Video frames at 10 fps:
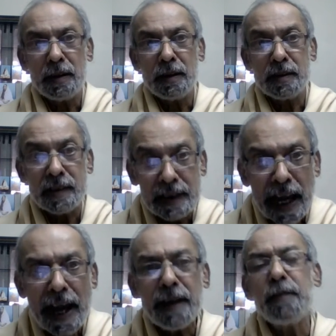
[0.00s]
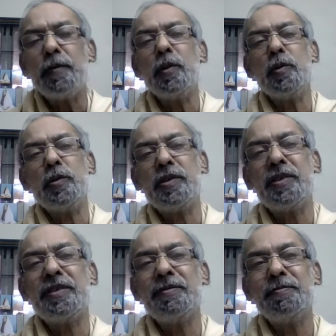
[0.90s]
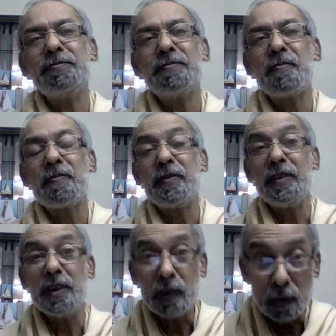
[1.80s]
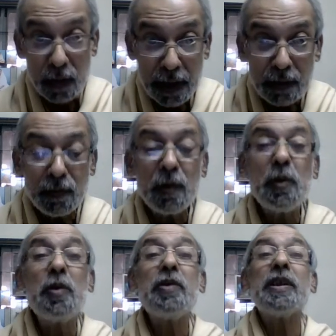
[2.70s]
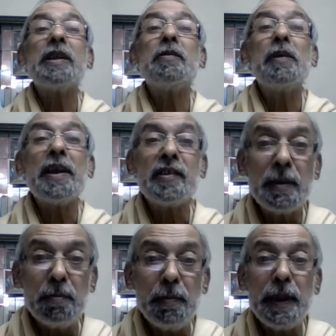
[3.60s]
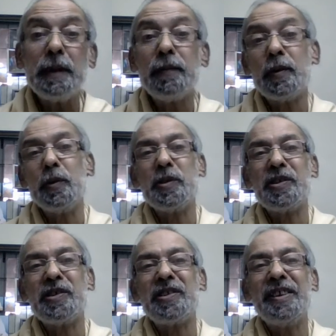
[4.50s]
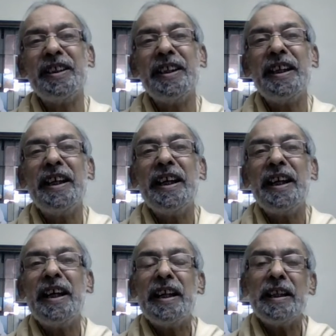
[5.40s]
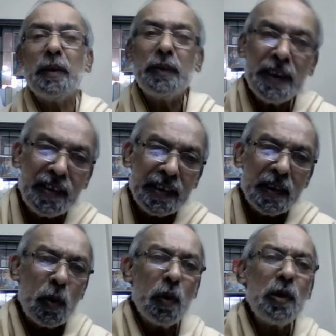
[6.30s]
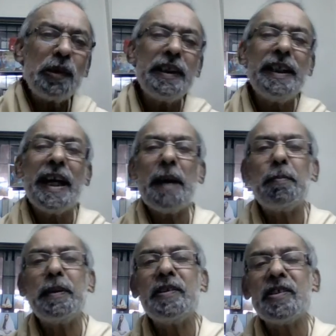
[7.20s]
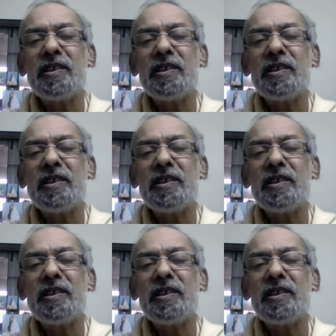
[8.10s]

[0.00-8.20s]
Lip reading: sad fruits, the sweet fruits as well as the bitter fruits. Now, this whole thing happens